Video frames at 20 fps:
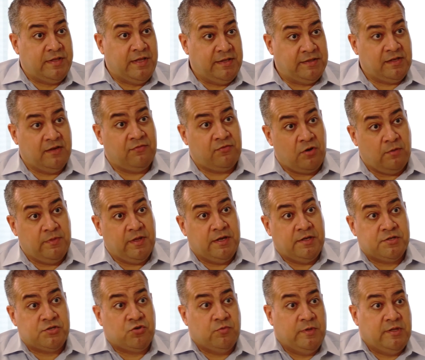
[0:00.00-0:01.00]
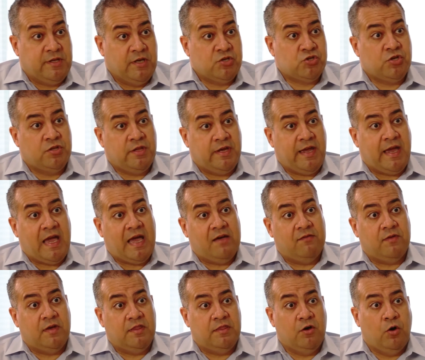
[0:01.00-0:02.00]
data from the instrumentation they
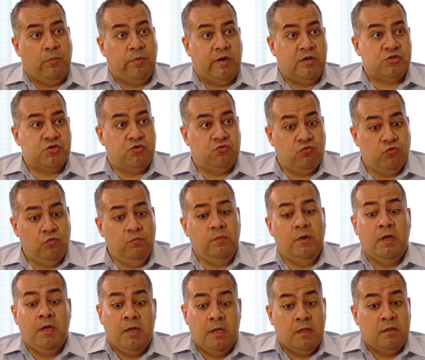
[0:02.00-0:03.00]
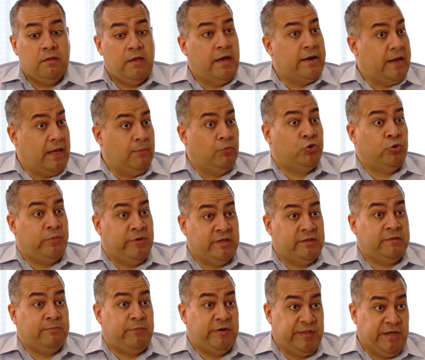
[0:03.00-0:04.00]
have in the operation room, they are able to
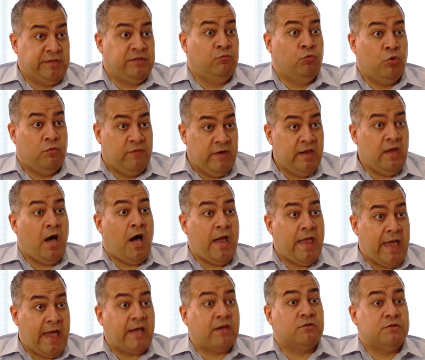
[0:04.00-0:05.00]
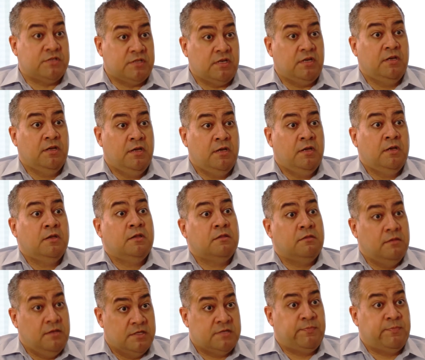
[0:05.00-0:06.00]
predict with very high accuracy. This